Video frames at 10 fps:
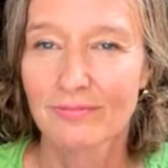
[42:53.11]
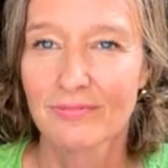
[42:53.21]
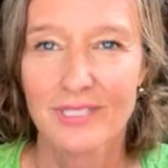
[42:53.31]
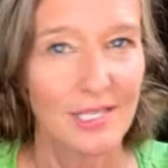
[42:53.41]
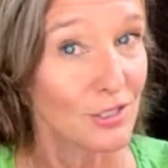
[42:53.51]

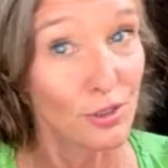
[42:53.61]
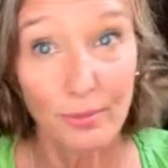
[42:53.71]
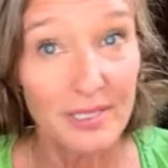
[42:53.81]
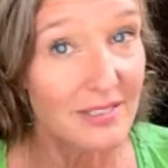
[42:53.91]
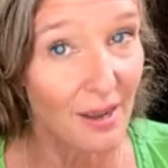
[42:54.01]
since
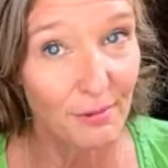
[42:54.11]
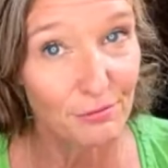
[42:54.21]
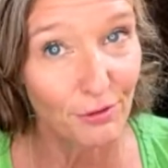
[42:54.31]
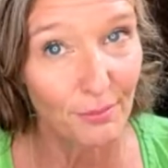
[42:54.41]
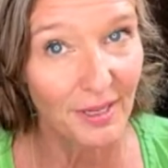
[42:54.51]
nobody's coming
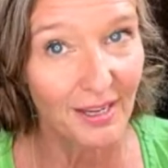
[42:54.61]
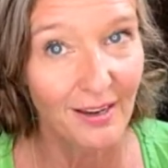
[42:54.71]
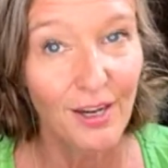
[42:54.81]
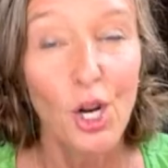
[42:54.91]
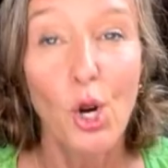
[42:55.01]
for me,
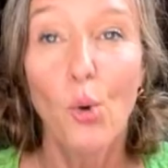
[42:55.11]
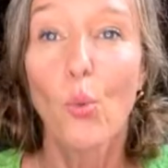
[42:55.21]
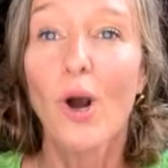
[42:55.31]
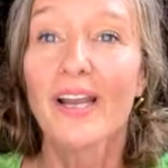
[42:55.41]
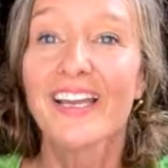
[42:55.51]

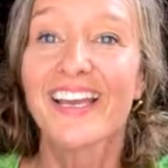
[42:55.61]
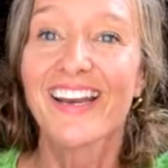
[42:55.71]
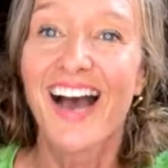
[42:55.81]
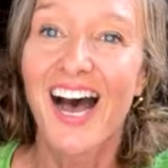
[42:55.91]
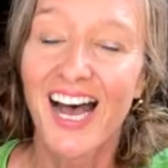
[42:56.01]
what
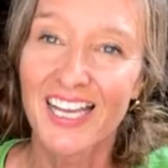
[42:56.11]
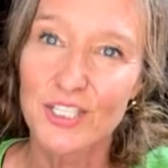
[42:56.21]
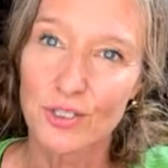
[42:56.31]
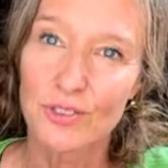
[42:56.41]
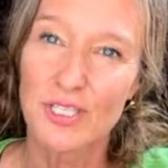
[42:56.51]
can I
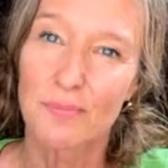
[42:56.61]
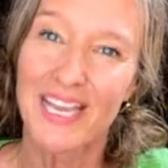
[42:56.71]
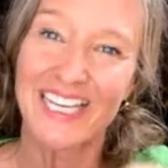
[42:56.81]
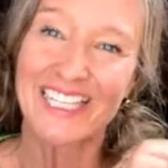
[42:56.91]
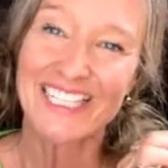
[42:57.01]
do to
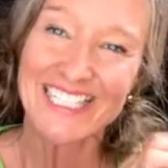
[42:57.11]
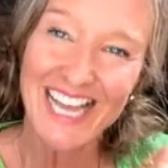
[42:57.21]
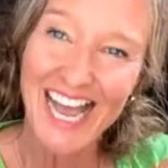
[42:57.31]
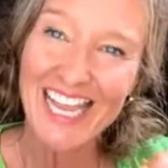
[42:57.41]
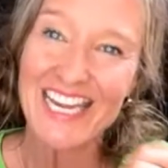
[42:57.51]
make
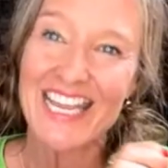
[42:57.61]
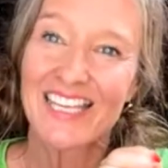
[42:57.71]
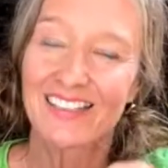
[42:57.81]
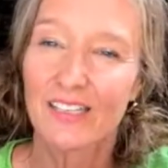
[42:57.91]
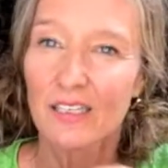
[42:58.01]
tiny
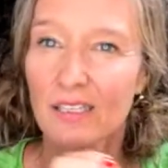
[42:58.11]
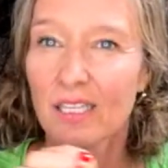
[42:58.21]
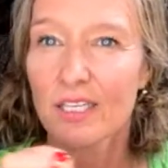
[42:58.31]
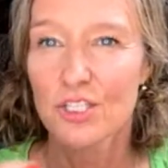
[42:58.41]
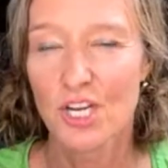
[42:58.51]
little
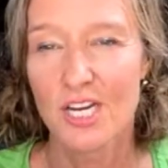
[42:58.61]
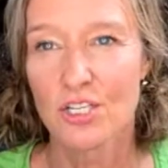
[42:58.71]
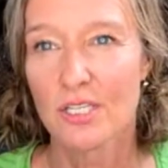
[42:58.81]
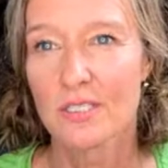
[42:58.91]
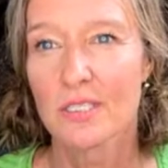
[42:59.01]

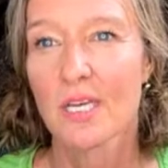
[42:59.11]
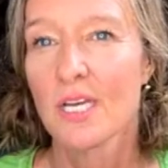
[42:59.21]
changes?